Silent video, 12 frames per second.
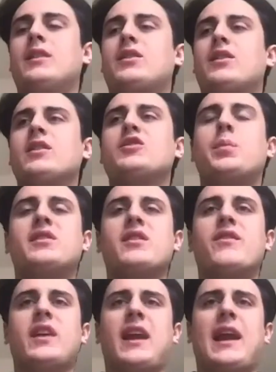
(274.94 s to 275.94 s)
Is there a
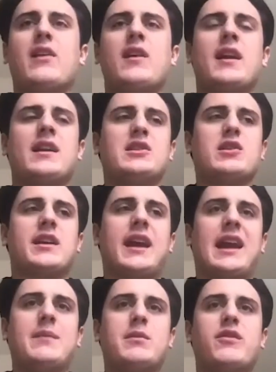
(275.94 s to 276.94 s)
specific area in your
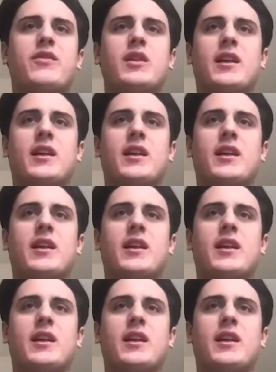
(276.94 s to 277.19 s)
game you feel